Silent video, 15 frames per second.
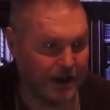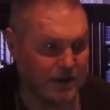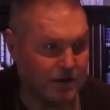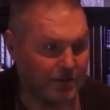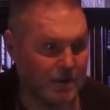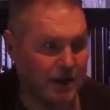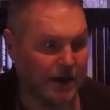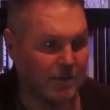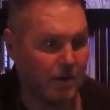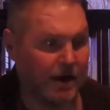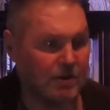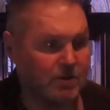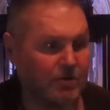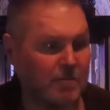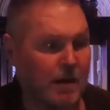to make the
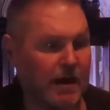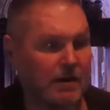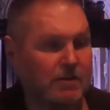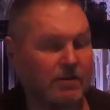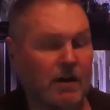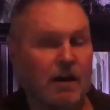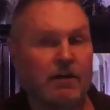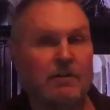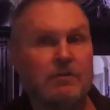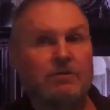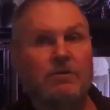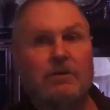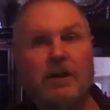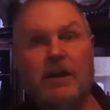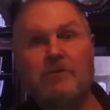many righteous by his
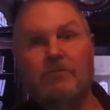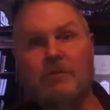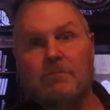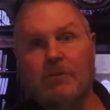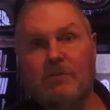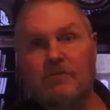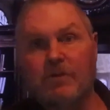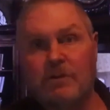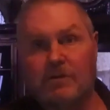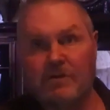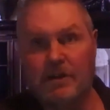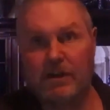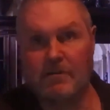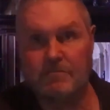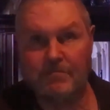knowledge and
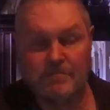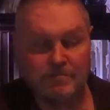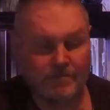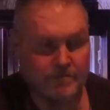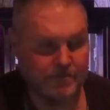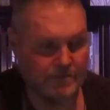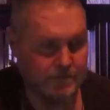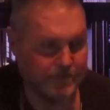remove their guilt.